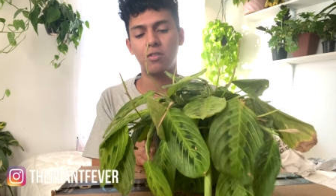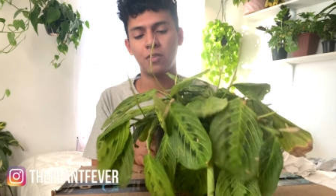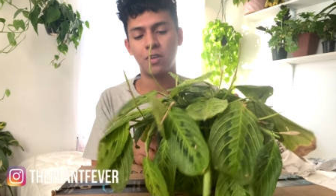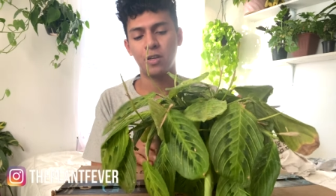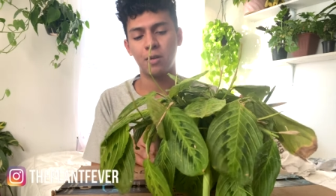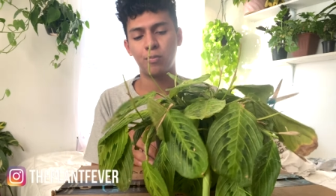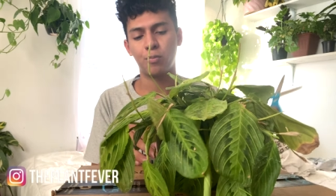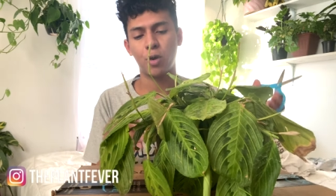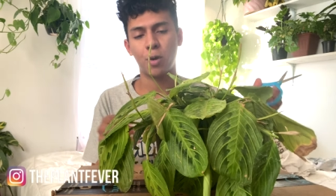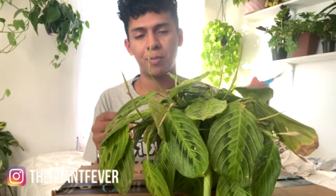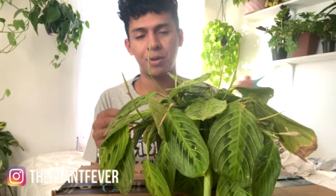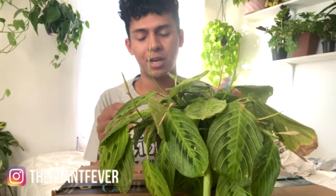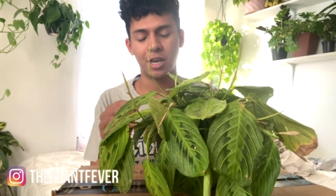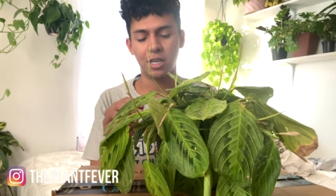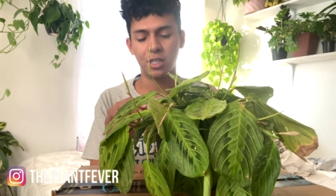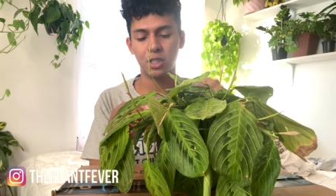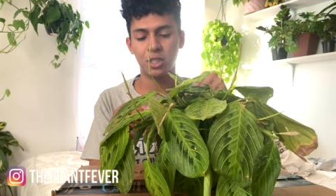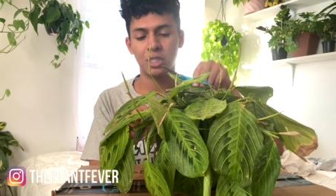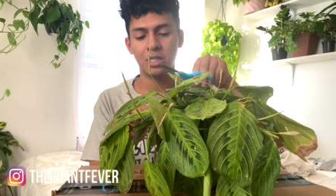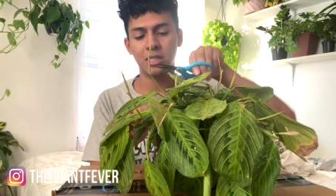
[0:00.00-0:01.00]
um,
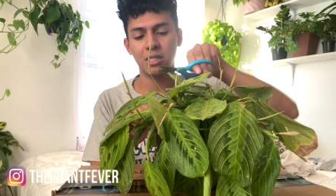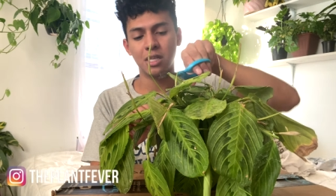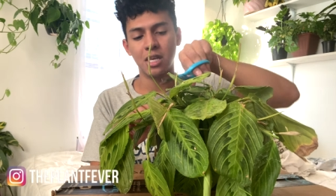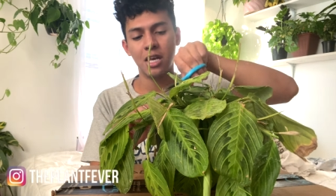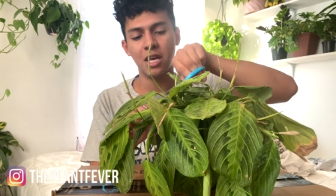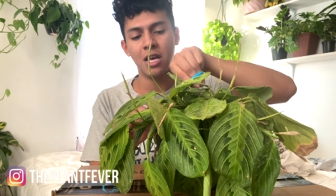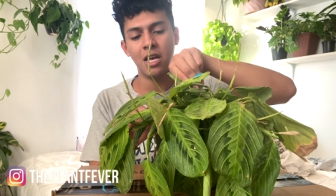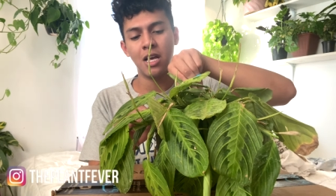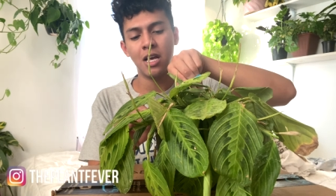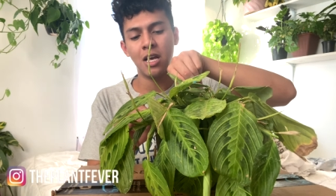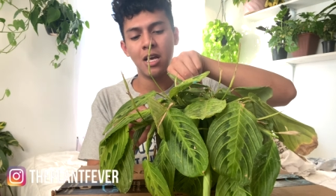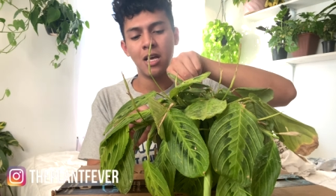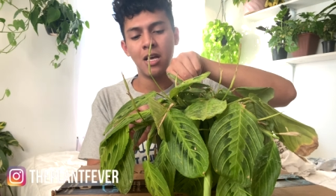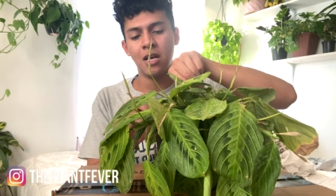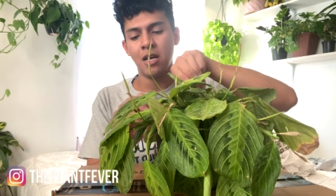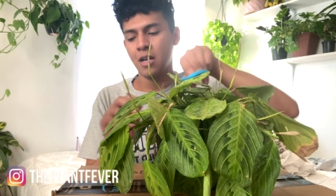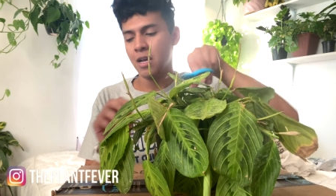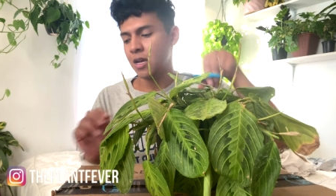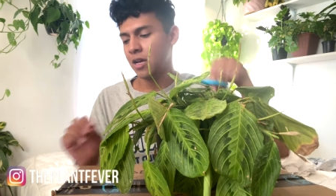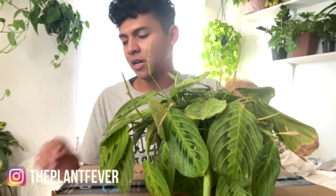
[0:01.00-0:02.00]
propagations.
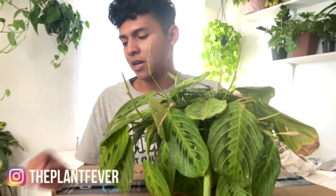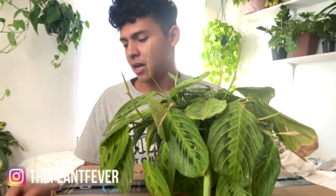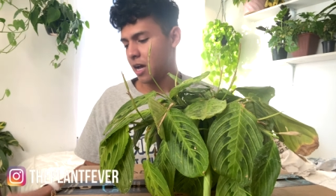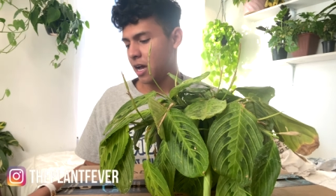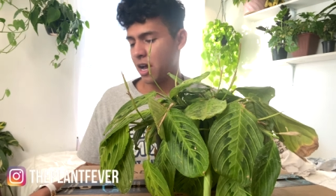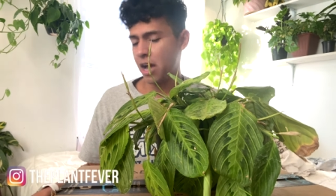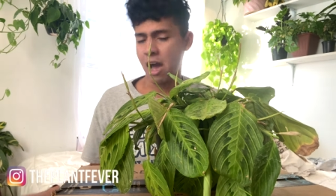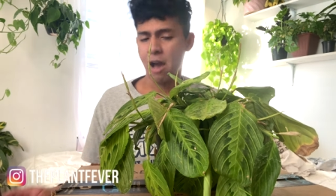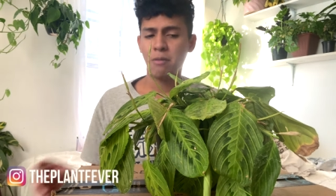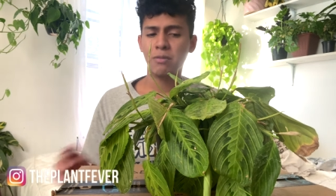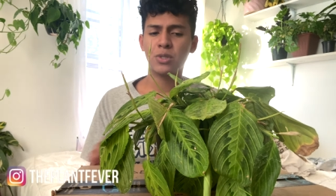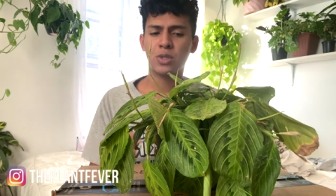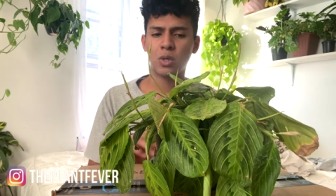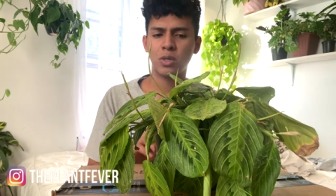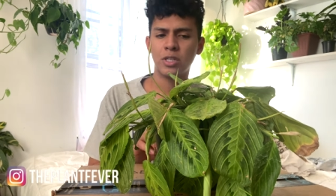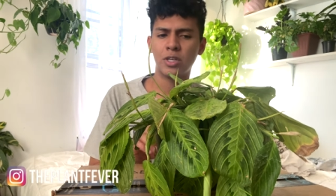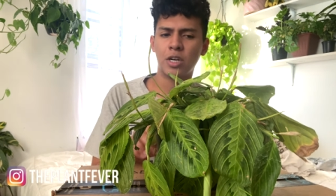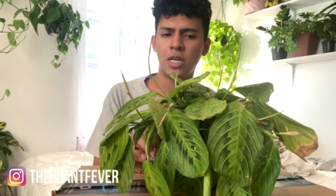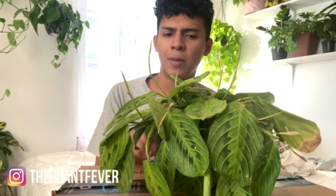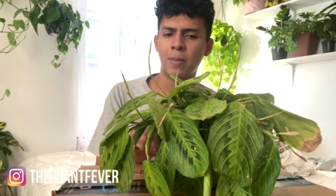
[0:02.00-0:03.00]
I've
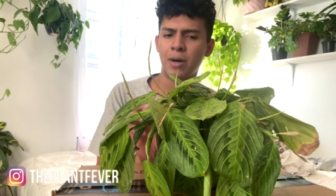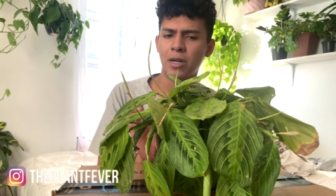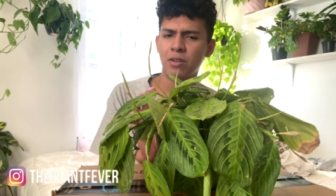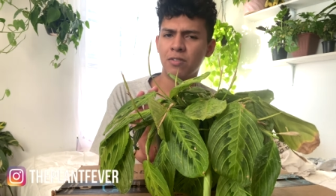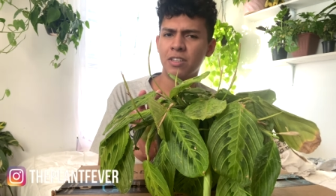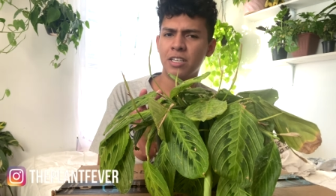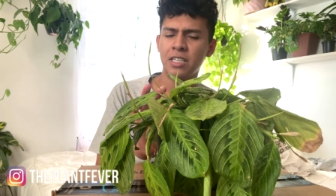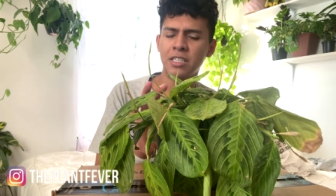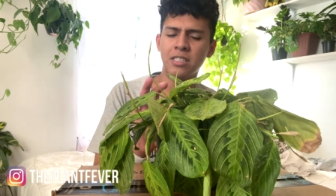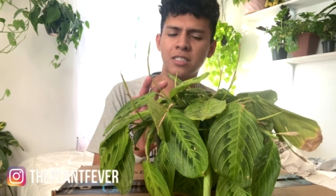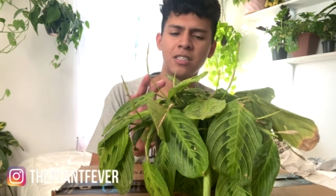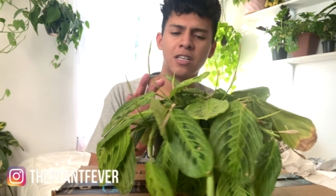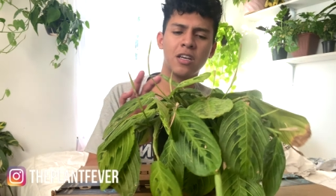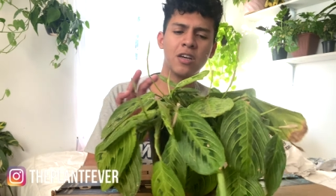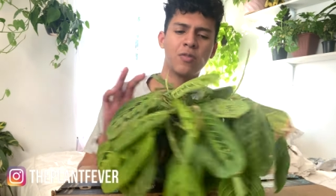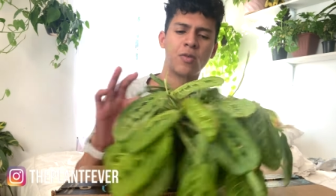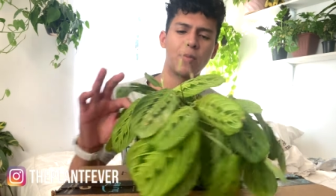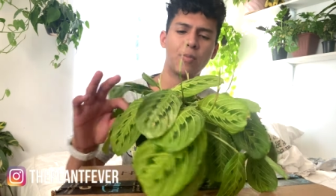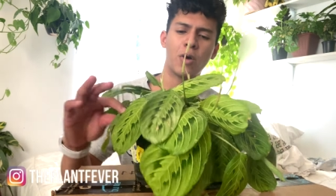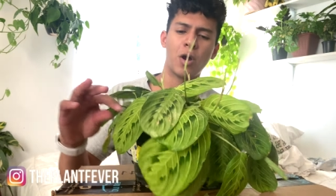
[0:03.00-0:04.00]
sold a good amount of these
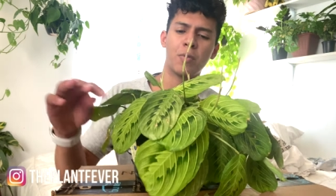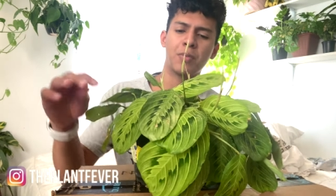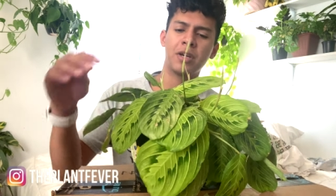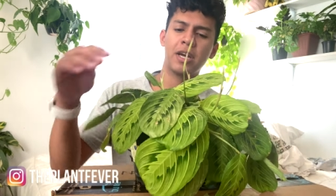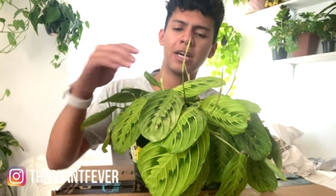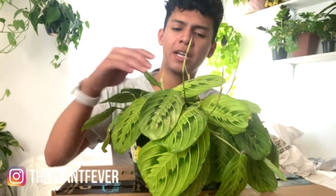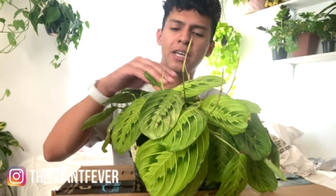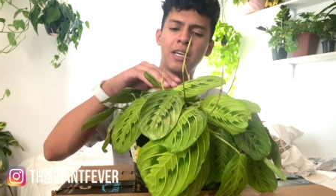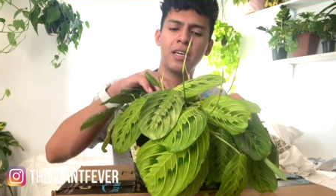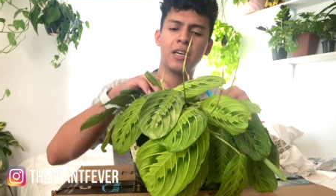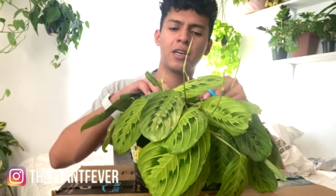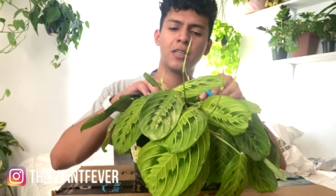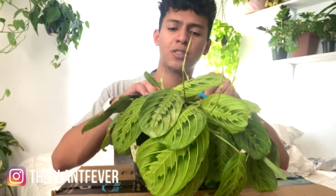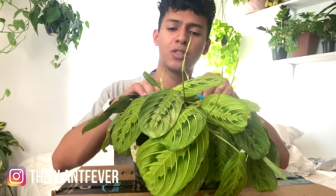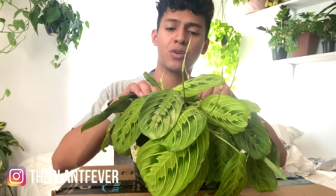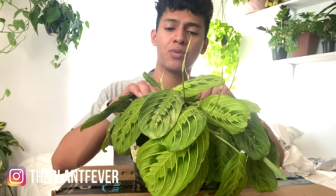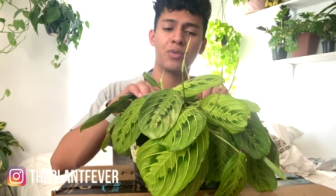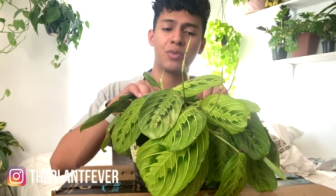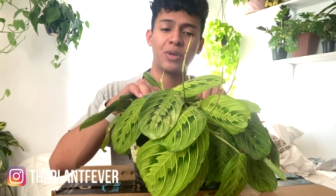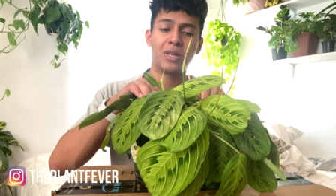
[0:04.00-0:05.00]
from propagating because
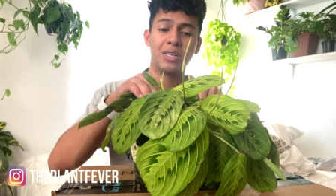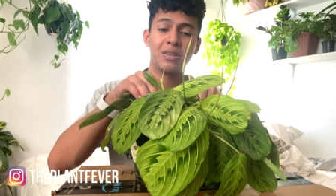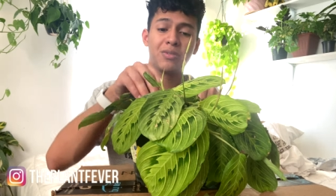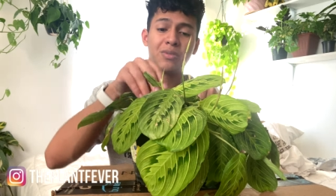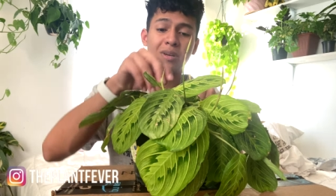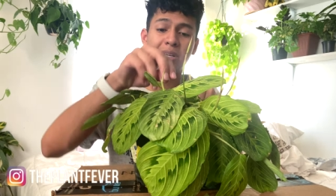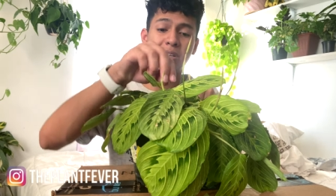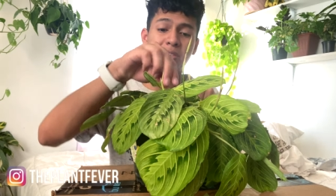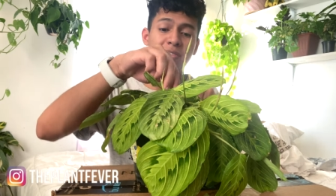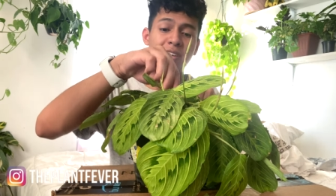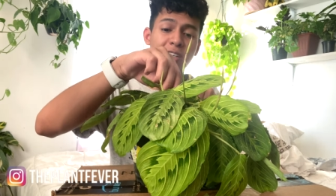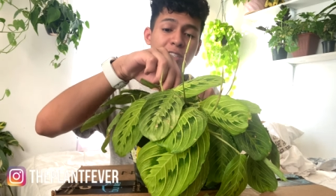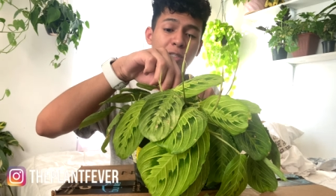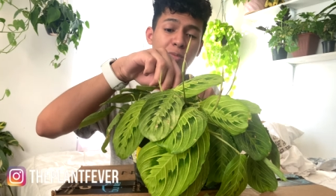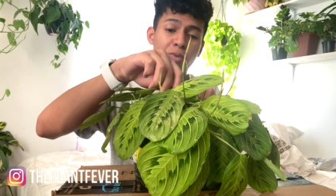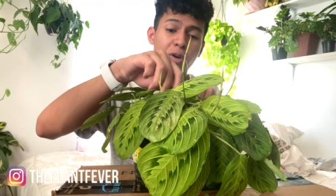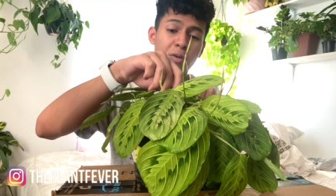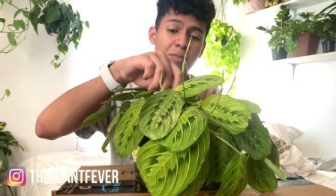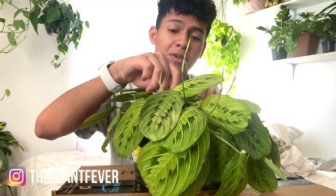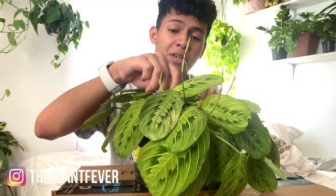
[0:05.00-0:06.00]
they're really, really fast to
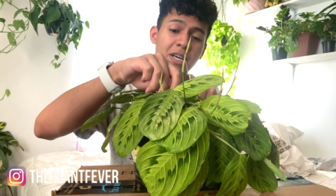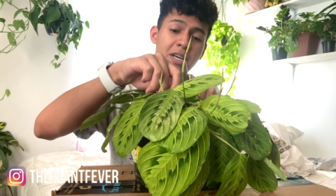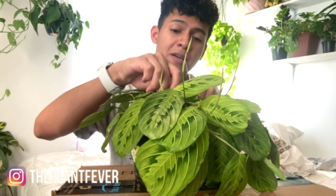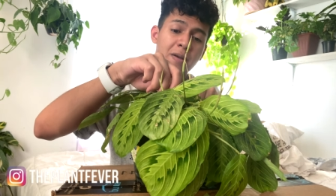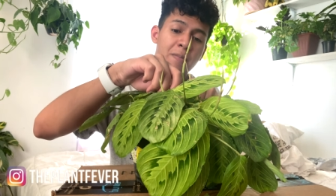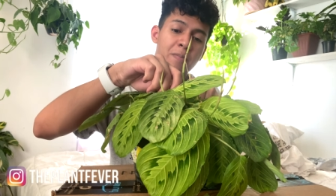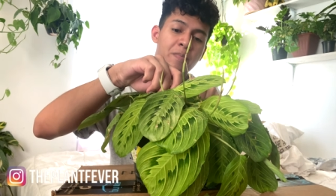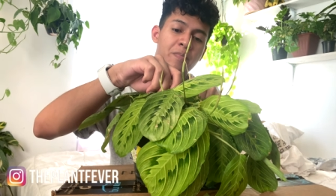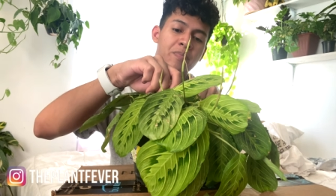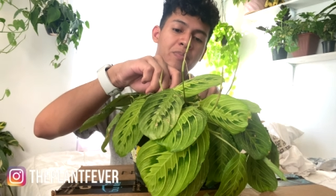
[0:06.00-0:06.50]
propagate.